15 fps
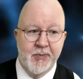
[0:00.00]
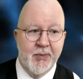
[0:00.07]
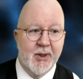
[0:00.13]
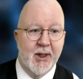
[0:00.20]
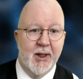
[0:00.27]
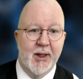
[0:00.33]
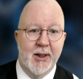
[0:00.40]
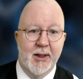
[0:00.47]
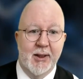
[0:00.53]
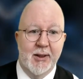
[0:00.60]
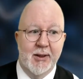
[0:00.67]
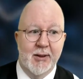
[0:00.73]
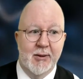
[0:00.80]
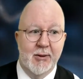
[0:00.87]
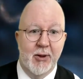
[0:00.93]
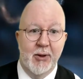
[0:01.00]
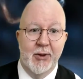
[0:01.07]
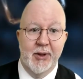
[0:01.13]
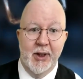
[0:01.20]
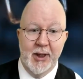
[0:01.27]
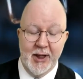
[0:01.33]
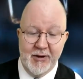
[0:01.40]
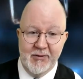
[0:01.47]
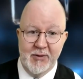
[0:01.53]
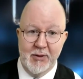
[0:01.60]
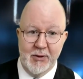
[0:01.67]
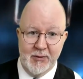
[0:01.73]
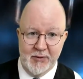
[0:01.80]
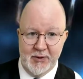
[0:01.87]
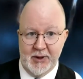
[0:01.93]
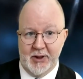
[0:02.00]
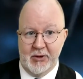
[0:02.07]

on the level of like